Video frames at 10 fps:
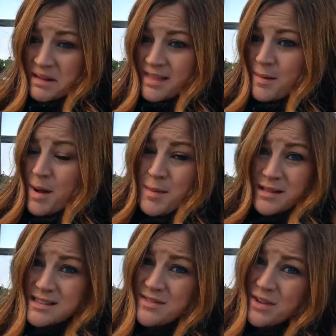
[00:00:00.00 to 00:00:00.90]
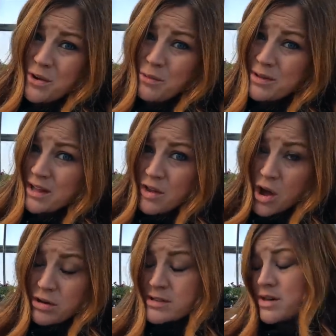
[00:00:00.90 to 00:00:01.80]
That might make this video really
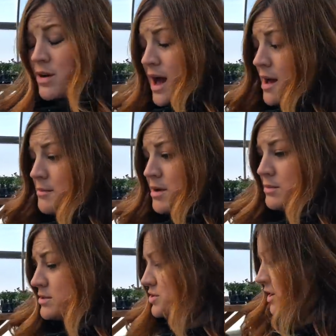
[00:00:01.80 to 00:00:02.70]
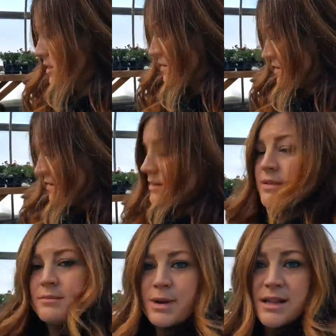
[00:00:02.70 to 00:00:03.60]
long, so I'm not real sure.
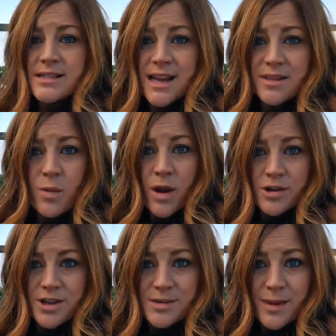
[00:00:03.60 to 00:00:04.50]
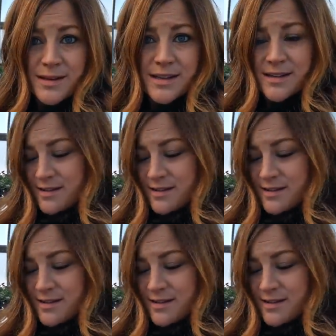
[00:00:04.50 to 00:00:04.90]
But let's get the water jugs planted.